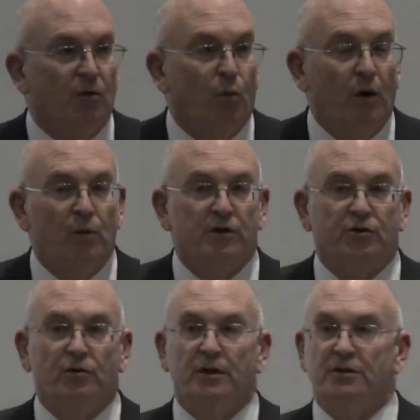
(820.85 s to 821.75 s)
What we're
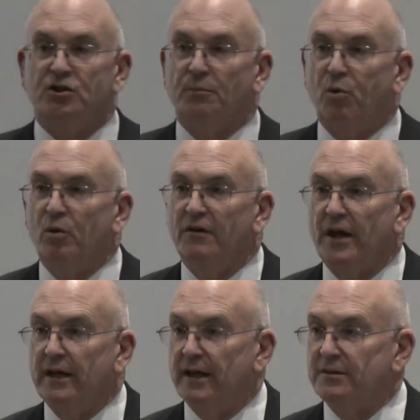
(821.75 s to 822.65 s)
doing in support of
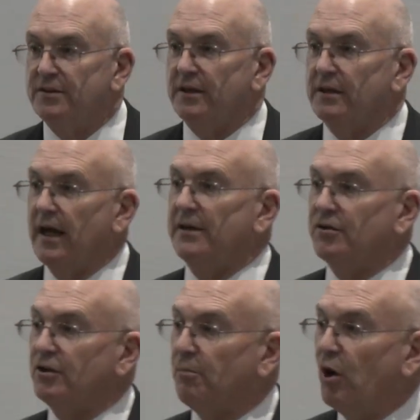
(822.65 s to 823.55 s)
that as
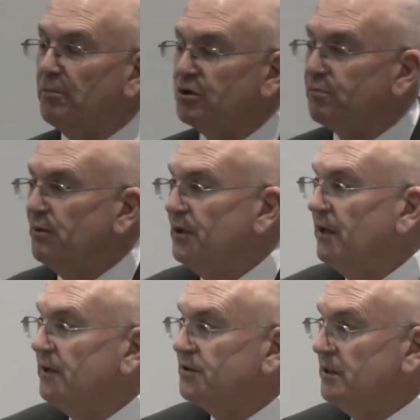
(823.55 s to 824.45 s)
the department's
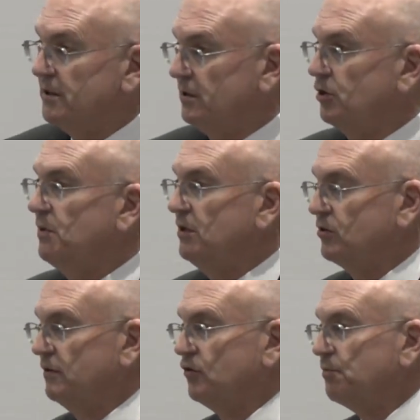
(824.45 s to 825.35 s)
premier CSSP
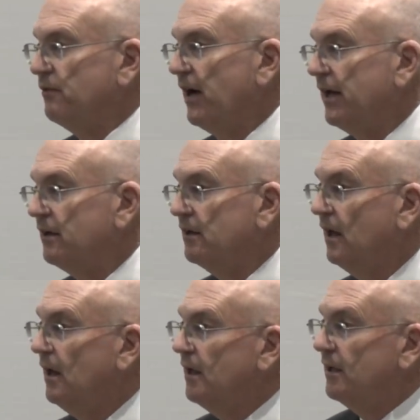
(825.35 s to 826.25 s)
service provider
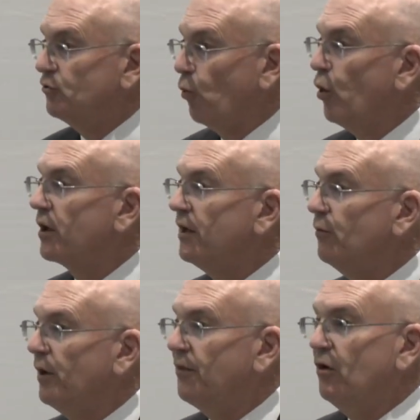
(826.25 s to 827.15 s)
is
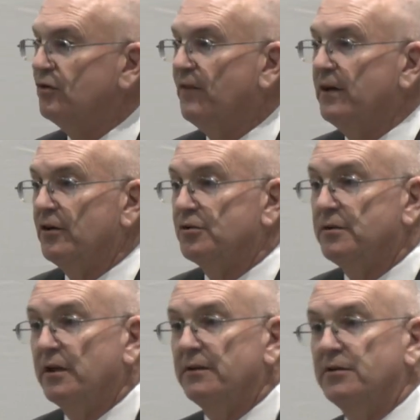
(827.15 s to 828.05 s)
working with those vendors,
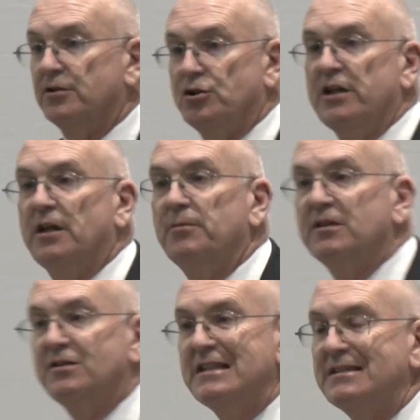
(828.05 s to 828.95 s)
the
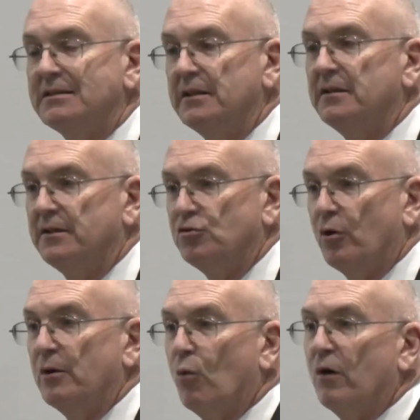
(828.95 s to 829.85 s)
JWCC, the
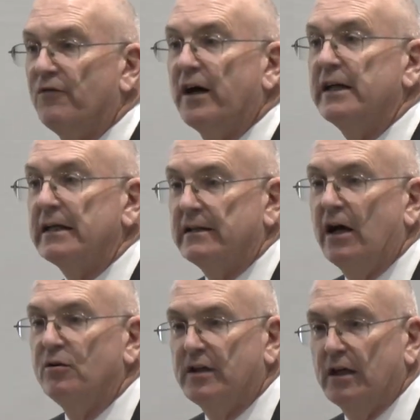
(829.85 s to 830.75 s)
Joint Warfighting
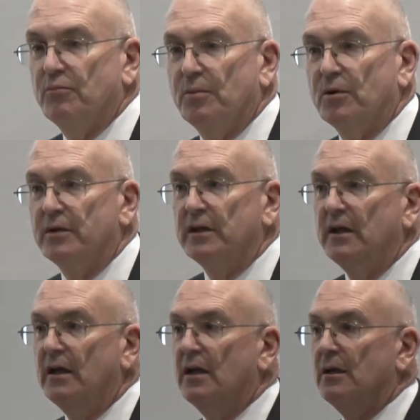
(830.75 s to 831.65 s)
Cloud Capability
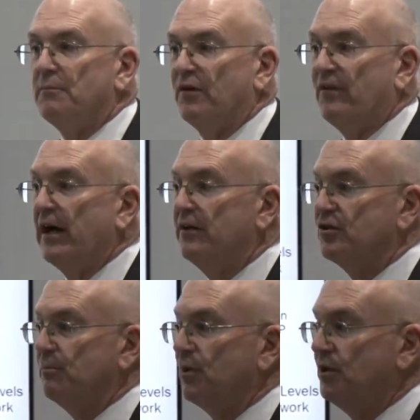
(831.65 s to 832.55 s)

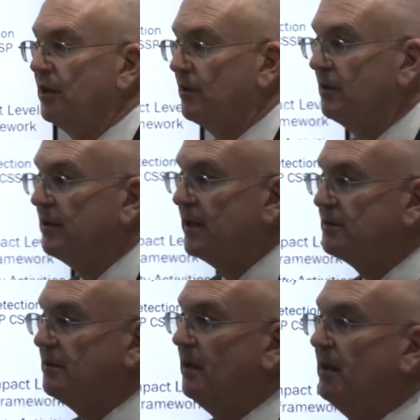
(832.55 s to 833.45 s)
providers in particular.
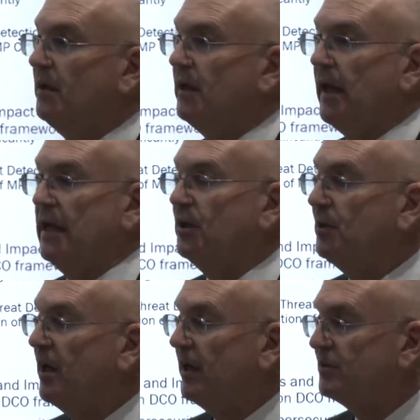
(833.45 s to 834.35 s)
That's
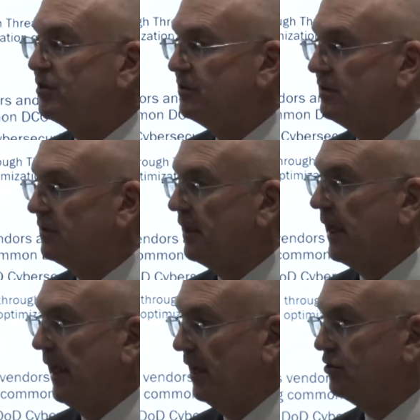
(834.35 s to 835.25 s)
AWS,
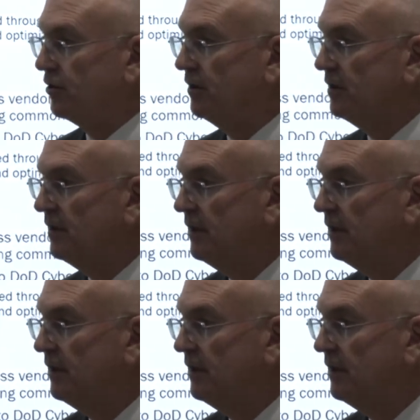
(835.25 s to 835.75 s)
Azure,